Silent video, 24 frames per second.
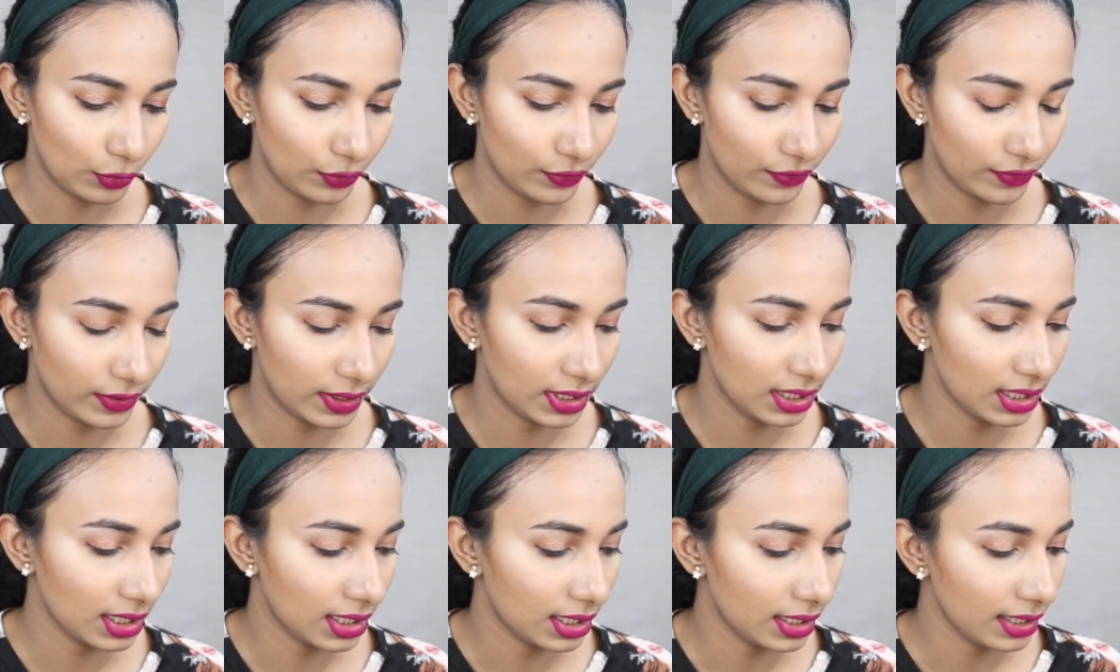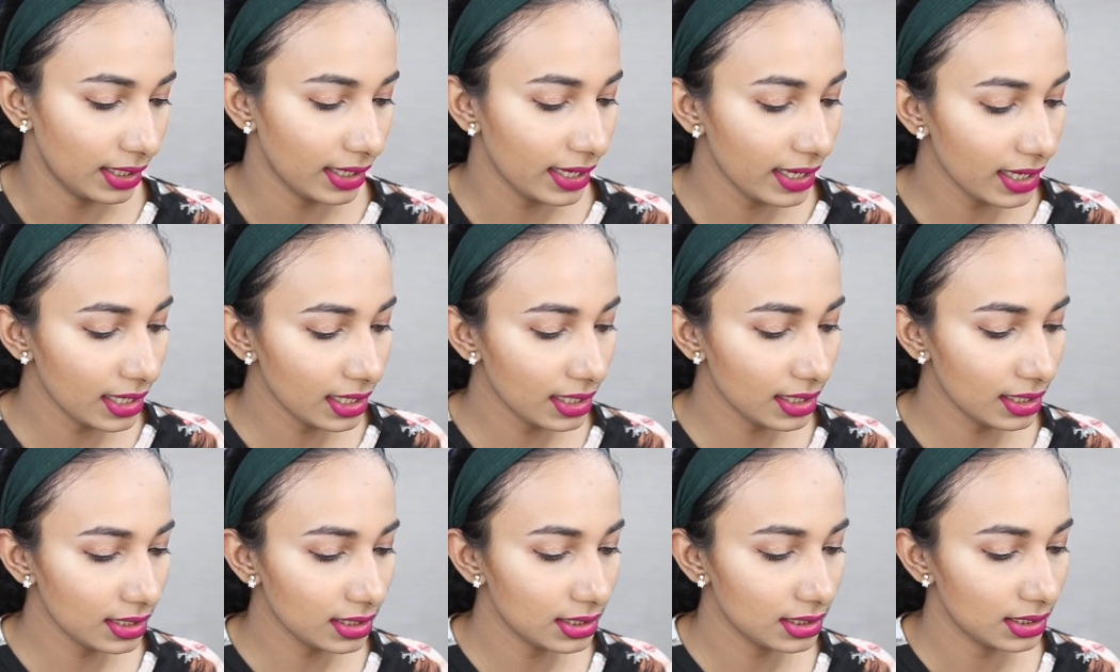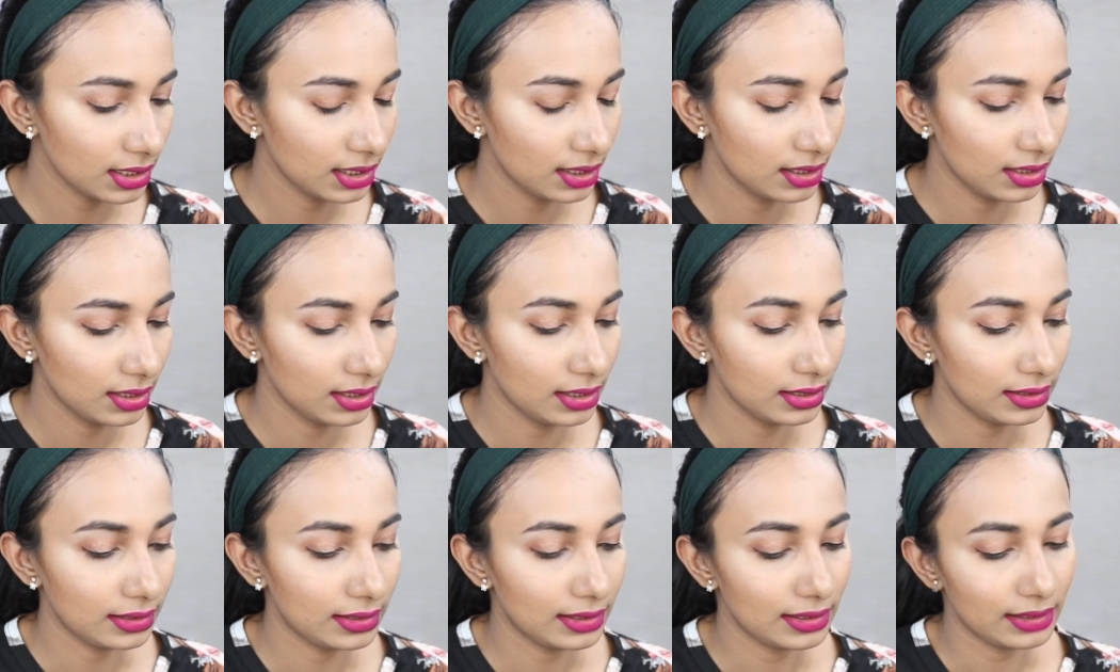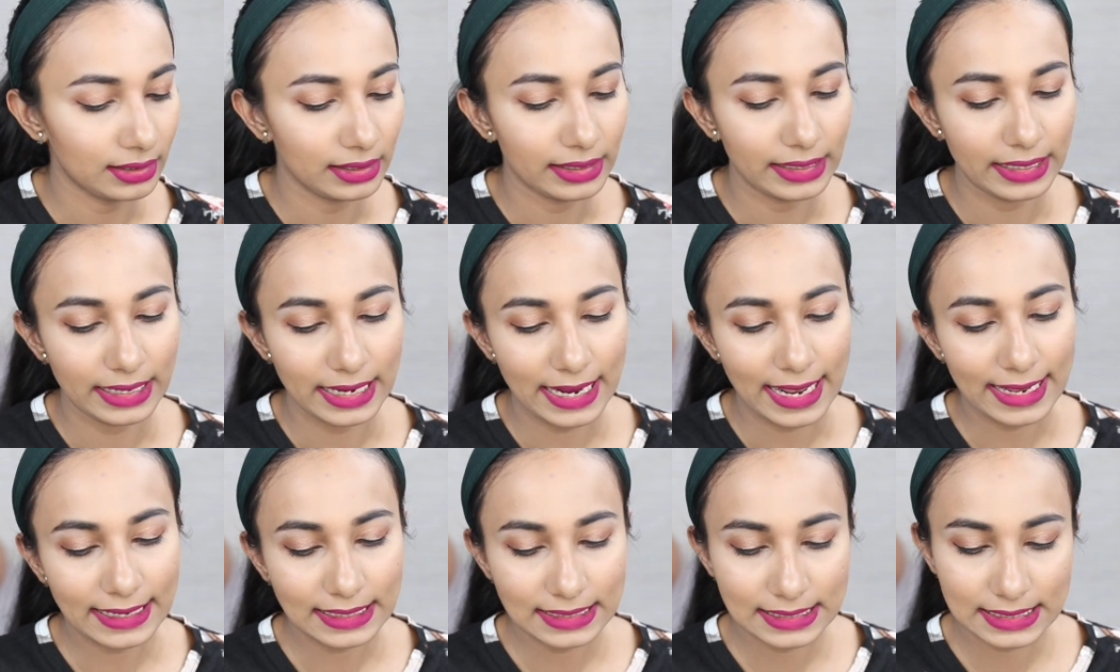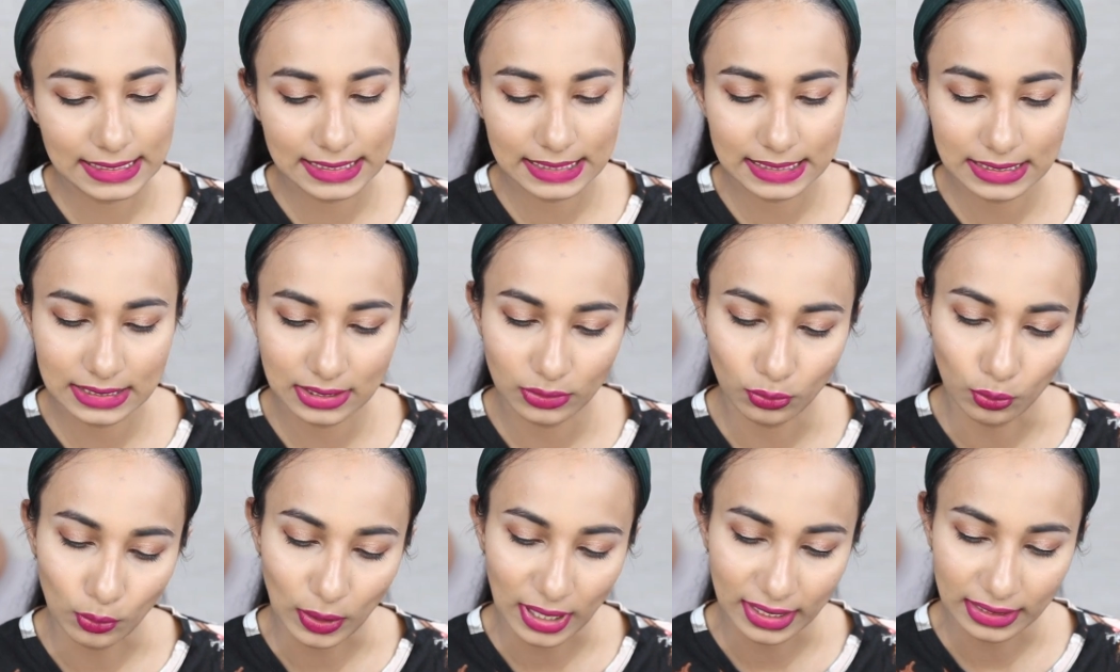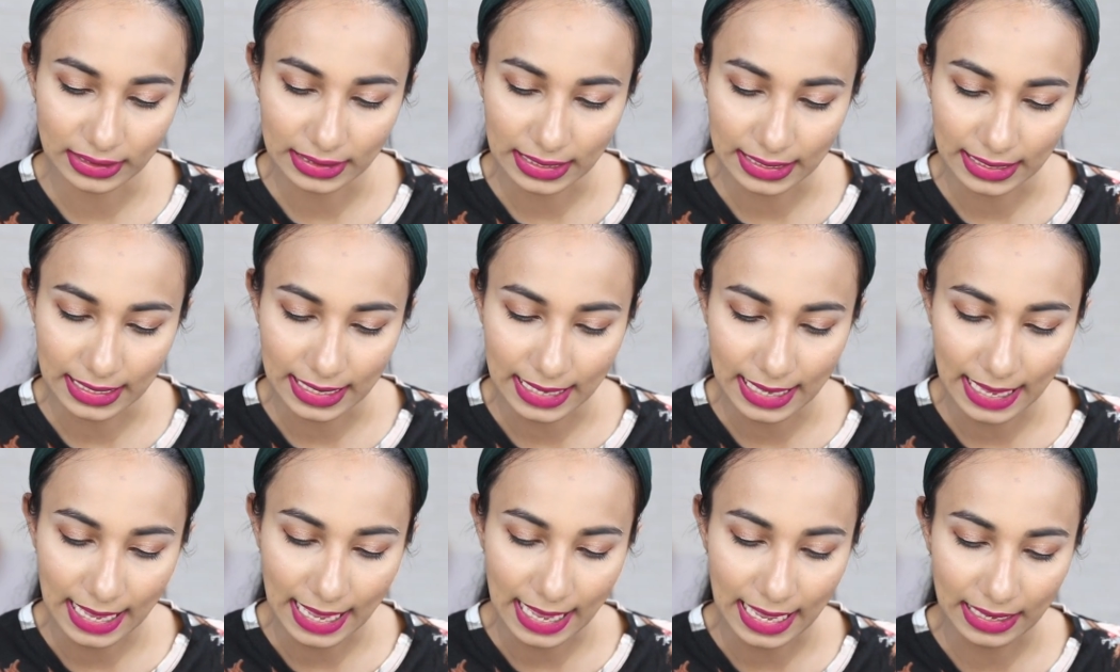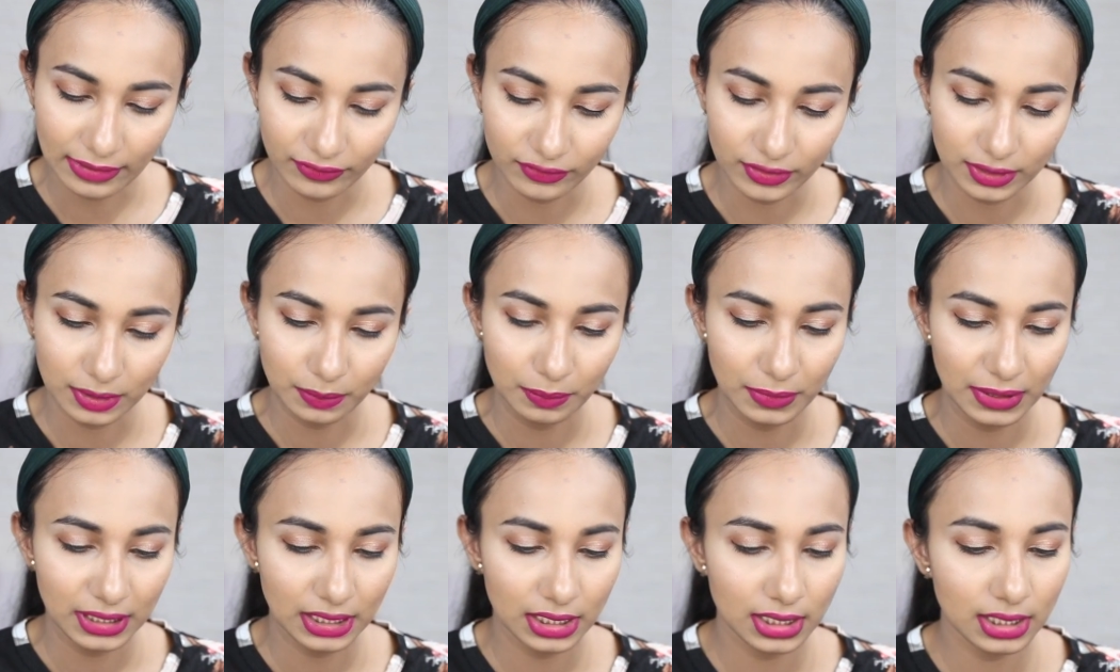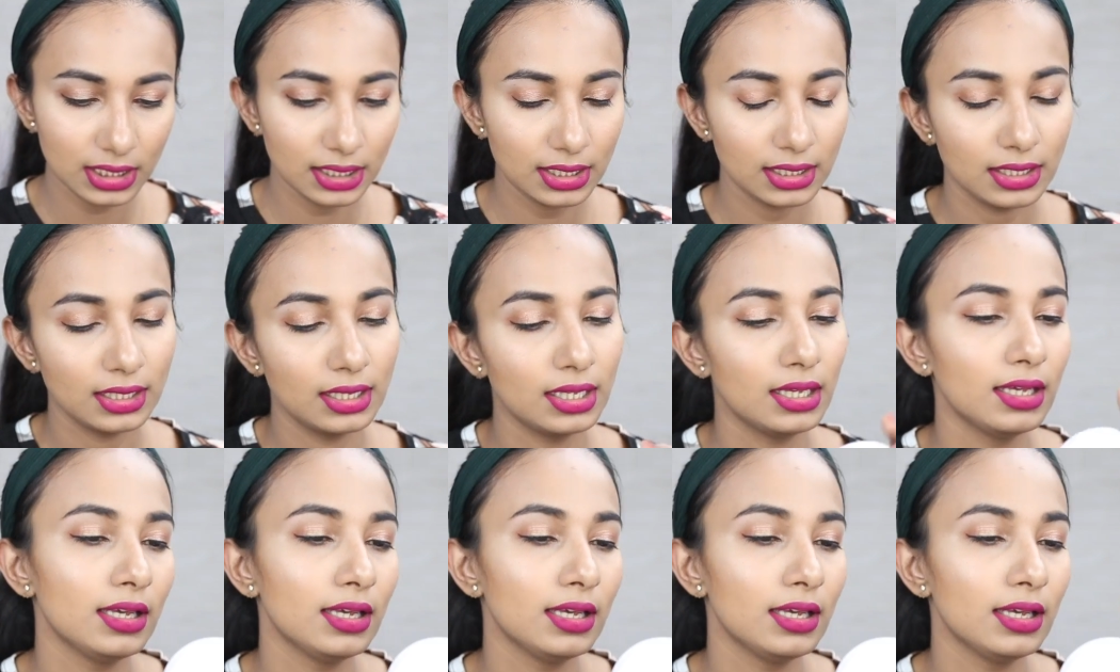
moving ahead, the next one that I have with me